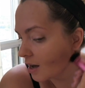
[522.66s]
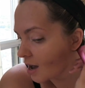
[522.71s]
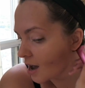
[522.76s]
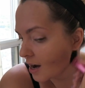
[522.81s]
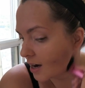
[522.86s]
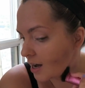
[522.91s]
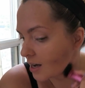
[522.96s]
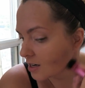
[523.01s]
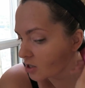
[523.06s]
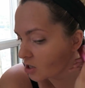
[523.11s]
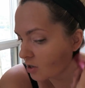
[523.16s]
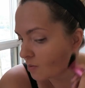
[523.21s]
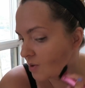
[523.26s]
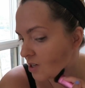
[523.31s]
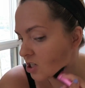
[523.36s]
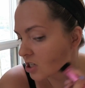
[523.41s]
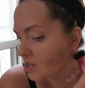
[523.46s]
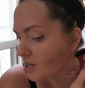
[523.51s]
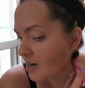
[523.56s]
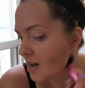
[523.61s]
I got too
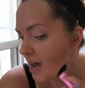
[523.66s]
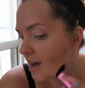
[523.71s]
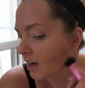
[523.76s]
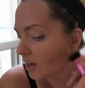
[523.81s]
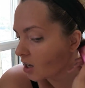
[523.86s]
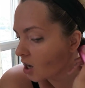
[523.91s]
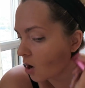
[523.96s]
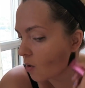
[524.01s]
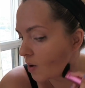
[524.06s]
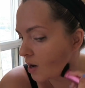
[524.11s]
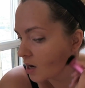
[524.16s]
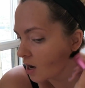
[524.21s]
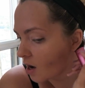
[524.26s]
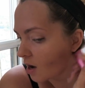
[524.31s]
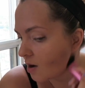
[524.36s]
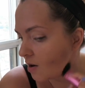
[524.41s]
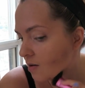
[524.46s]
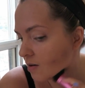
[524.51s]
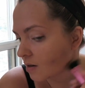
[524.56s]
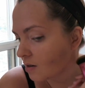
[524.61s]
much neck going
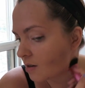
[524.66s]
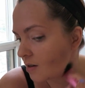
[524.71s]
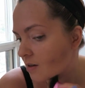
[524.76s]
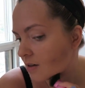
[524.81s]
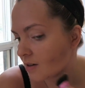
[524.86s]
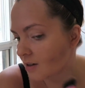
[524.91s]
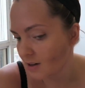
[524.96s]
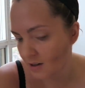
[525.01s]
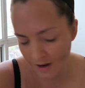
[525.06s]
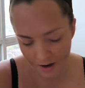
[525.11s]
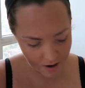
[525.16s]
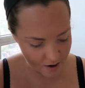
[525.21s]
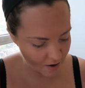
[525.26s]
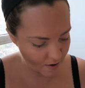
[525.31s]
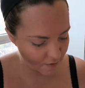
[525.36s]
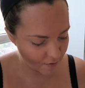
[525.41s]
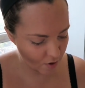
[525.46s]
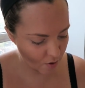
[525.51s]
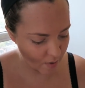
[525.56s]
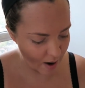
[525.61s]
on.
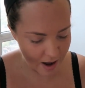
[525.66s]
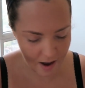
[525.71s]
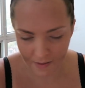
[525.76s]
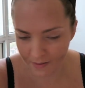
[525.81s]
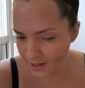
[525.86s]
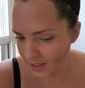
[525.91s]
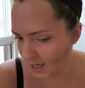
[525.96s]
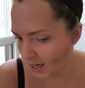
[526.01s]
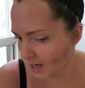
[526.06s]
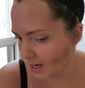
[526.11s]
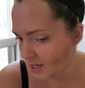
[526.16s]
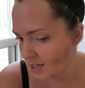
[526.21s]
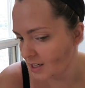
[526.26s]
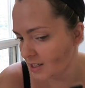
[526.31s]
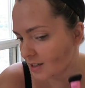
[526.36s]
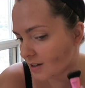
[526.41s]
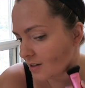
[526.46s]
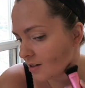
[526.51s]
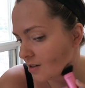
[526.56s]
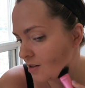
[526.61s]
For a while I was like, I
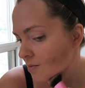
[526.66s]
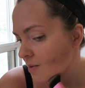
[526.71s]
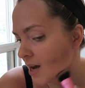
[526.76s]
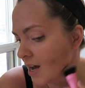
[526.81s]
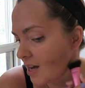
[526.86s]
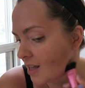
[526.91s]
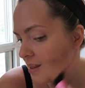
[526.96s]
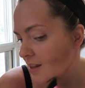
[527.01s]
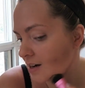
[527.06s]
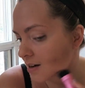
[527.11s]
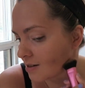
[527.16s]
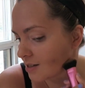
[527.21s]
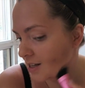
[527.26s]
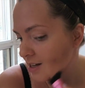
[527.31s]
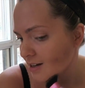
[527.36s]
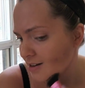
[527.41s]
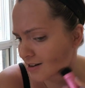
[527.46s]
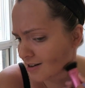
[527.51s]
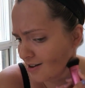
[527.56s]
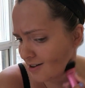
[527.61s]
need to lose weight, and then I was
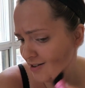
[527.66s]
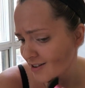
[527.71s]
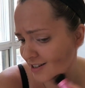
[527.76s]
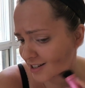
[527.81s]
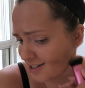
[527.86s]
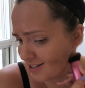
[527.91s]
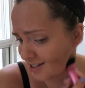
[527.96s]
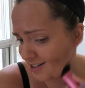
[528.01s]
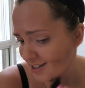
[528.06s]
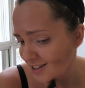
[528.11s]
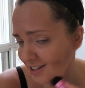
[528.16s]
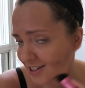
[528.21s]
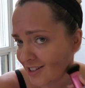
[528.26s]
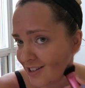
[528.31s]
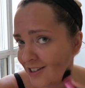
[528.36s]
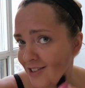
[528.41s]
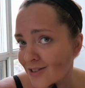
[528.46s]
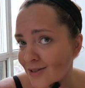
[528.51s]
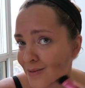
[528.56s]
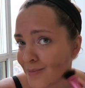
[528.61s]
like, no, I just need to
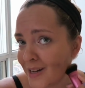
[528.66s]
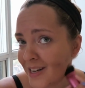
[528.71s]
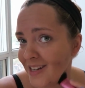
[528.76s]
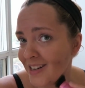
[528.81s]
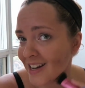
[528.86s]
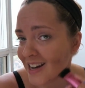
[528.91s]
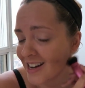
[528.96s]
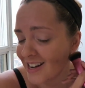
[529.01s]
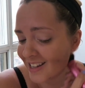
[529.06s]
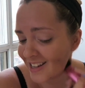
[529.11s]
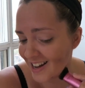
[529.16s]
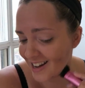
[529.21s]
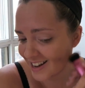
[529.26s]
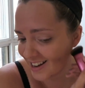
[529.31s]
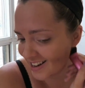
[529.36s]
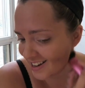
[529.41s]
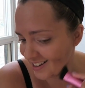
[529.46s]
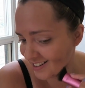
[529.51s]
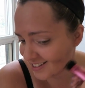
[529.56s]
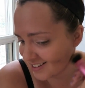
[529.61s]
contour my
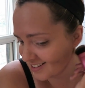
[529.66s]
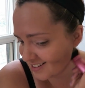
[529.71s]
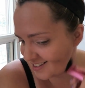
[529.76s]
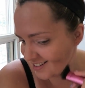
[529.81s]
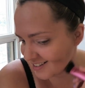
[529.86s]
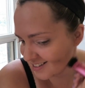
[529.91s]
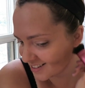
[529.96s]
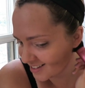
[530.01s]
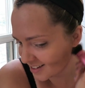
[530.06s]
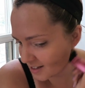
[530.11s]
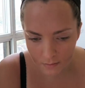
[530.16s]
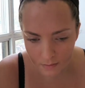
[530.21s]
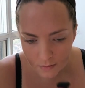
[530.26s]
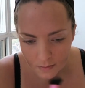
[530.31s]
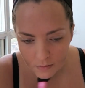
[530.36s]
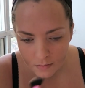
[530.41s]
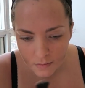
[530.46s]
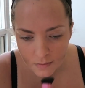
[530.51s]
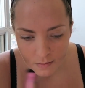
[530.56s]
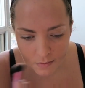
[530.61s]
neckline.
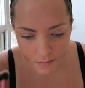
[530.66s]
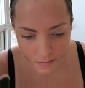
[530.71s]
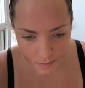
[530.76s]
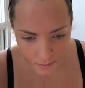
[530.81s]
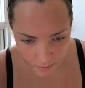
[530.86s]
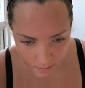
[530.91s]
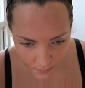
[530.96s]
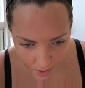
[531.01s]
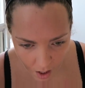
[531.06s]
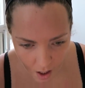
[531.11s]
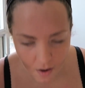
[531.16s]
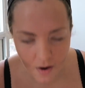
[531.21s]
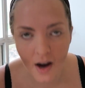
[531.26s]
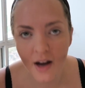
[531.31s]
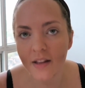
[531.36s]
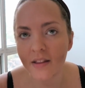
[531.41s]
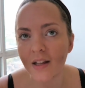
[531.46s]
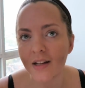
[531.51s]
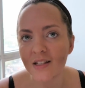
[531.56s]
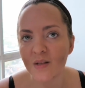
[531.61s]
All
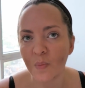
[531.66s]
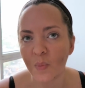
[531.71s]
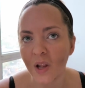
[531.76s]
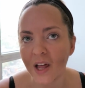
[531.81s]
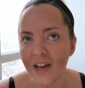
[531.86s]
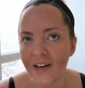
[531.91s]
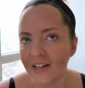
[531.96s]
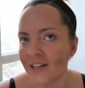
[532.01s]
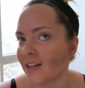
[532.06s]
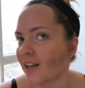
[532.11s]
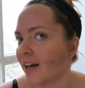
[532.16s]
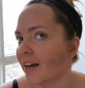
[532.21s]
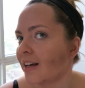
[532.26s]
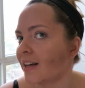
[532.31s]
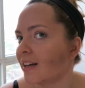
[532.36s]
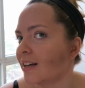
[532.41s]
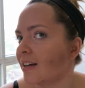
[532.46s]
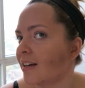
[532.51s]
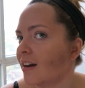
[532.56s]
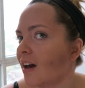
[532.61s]
right, that's blended
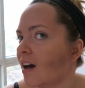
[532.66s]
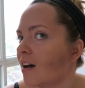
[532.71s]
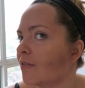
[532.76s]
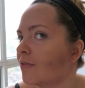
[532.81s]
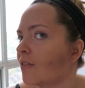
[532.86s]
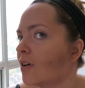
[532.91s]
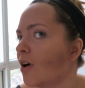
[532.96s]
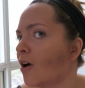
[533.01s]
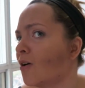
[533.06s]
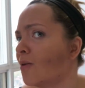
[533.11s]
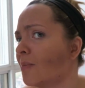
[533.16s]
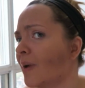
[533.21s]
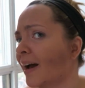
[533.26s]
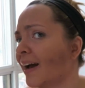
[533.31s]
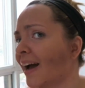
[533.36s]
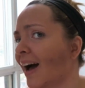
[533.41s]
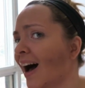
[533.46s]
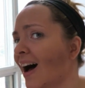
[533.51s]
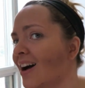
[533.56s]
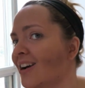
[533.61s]
like enough. Oh my
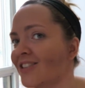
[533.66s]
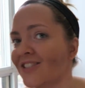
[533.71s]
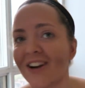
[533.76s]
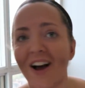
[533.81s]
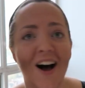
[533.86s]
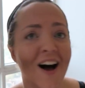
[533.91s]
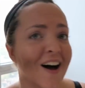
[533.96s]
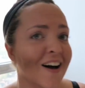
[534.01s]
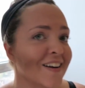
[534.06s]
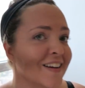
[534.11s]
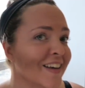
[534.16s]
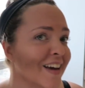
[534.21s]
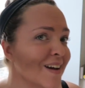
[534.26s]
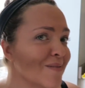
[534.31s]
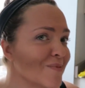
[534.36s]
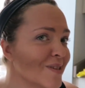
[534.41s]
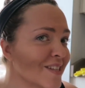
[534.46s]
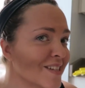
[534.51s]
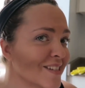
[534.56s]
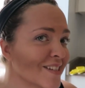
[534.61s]
gosh, on
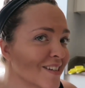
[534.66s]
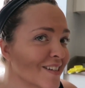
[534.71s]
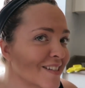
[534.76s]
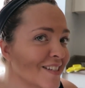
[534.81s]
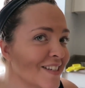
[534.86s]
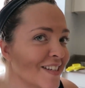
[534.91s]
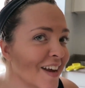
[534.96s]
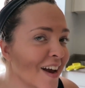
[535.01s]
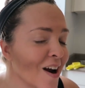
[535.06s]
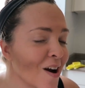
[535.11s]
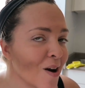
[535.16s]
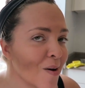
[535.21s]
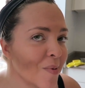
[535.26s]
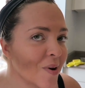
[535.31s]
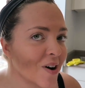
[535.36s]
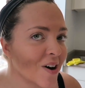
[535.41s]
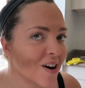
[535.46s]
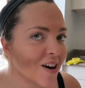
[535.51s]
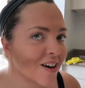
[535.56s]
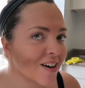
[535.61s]
camera this looks
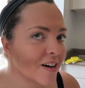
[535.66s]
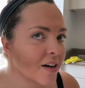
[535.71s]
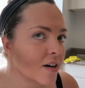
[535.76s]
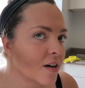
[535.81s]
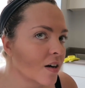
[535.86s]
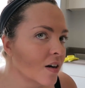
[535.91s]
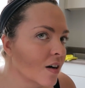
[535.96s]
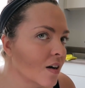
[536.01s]
terrible.